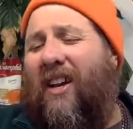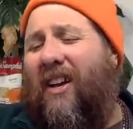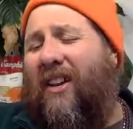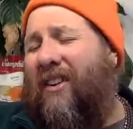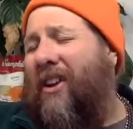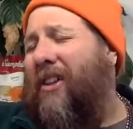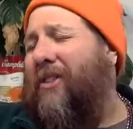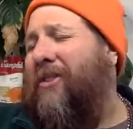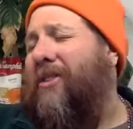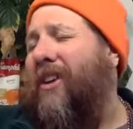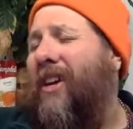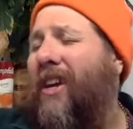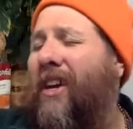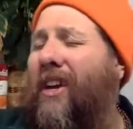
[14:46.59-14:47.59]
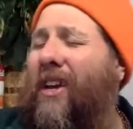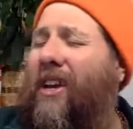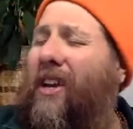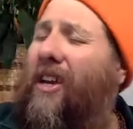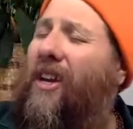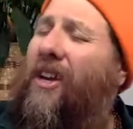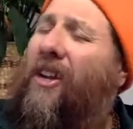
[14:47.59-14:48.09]
another
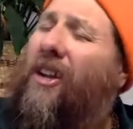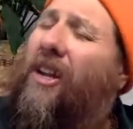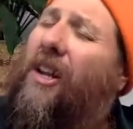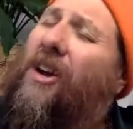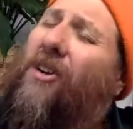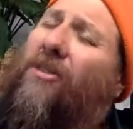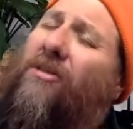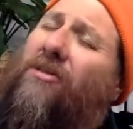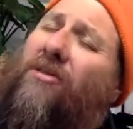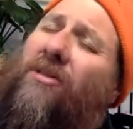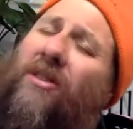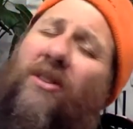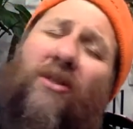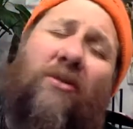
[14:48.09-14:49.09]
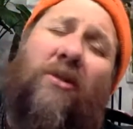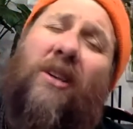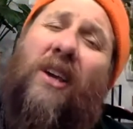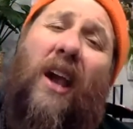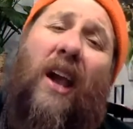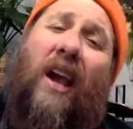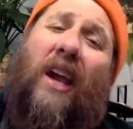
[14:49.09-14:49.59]
day lost to
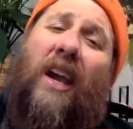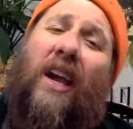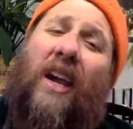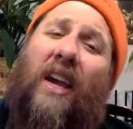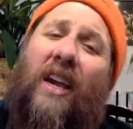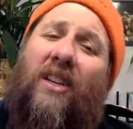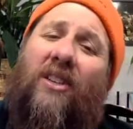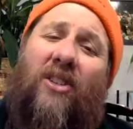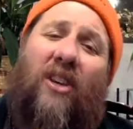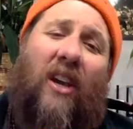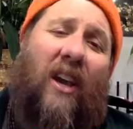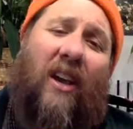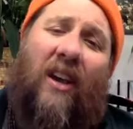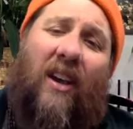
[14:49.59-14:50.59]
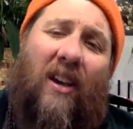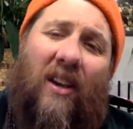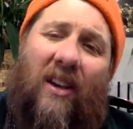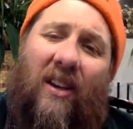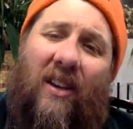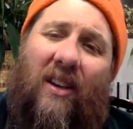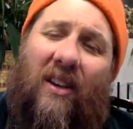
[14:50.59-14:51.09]
the
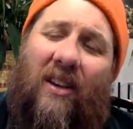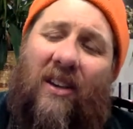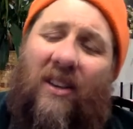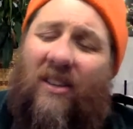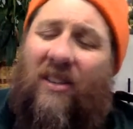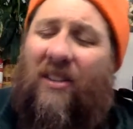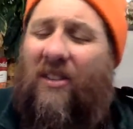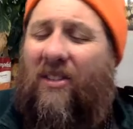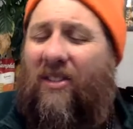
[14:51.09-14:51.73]
ages.